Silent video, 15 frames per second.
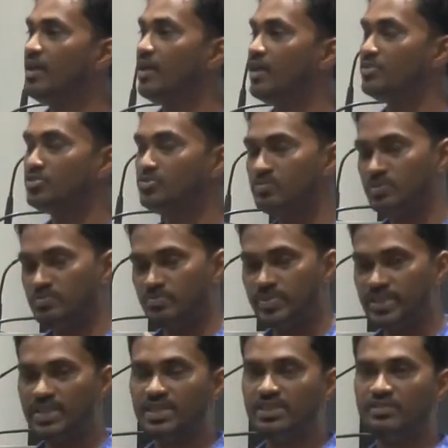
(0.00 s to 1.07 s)
And you wouldn't
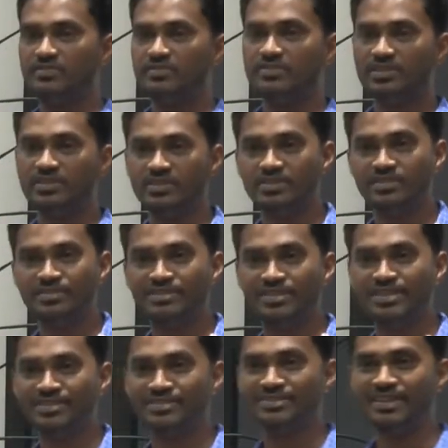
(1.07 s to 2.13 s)
believe the
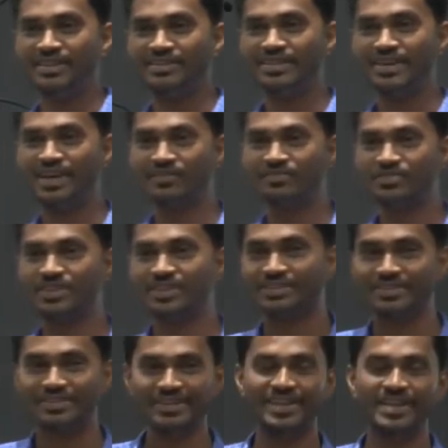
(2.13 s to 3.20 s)
things that they have
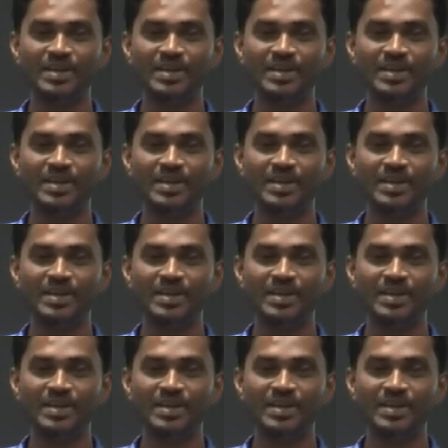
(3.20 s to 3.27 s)
said,